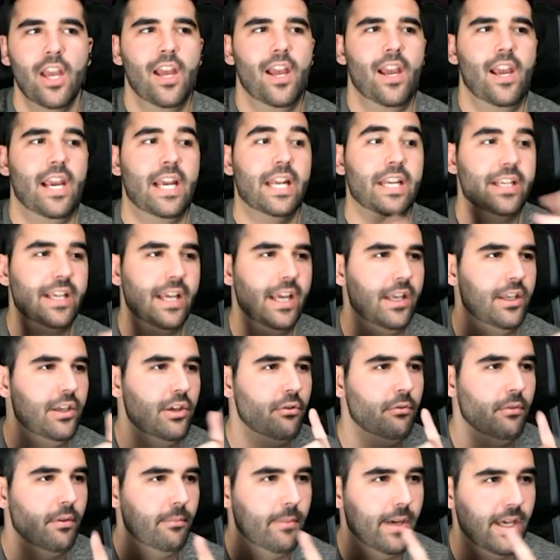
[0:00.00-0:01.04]
And can
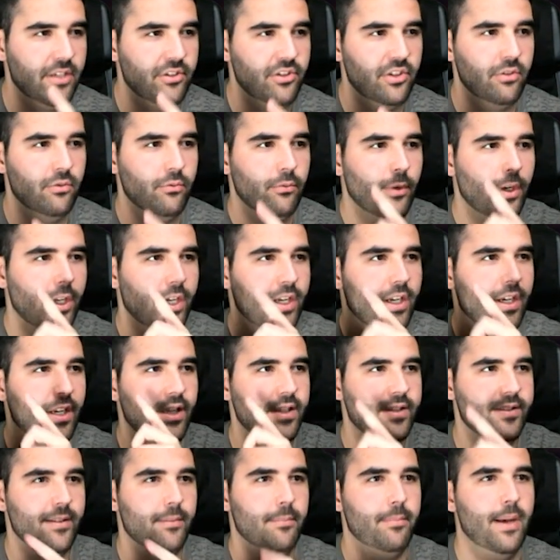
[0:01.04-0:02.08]
you imagine what it
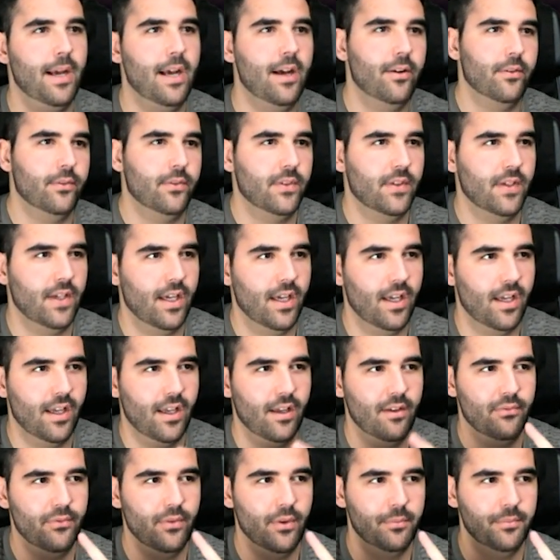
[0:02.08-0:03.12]
is about
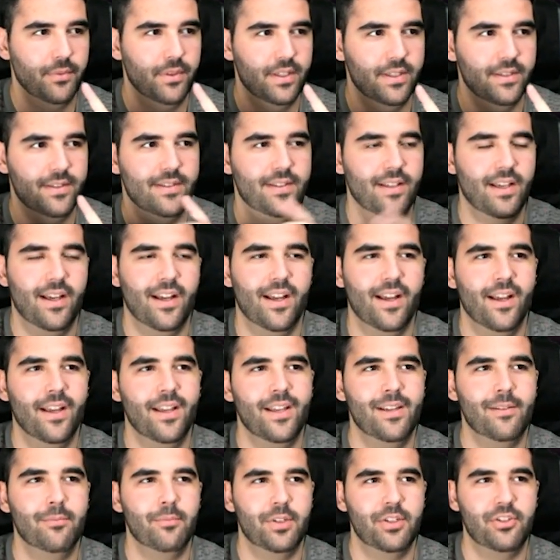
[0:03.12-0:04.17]
from this
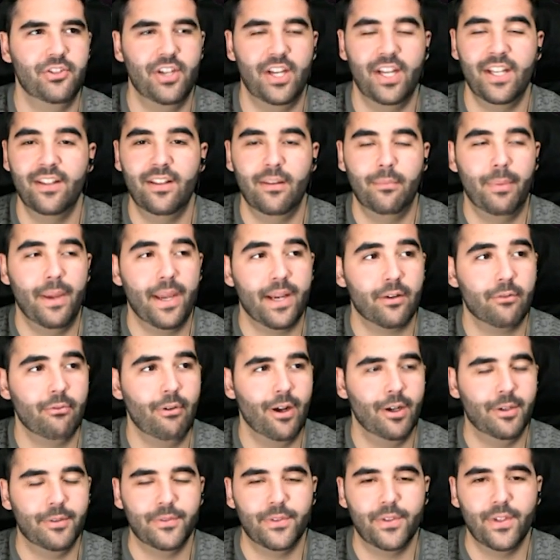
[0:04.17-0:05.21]
image in the
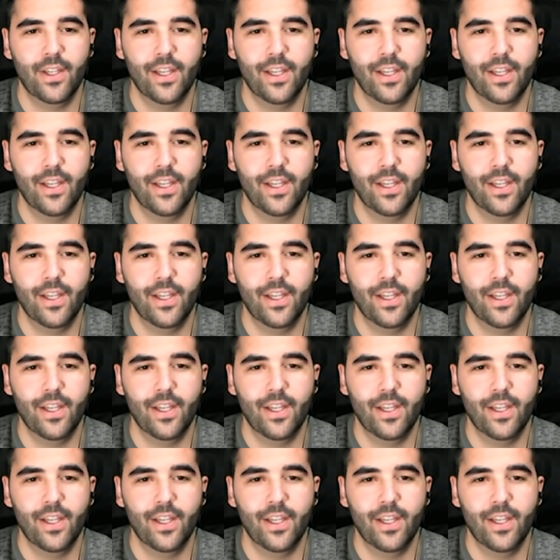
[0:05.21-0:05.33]
background?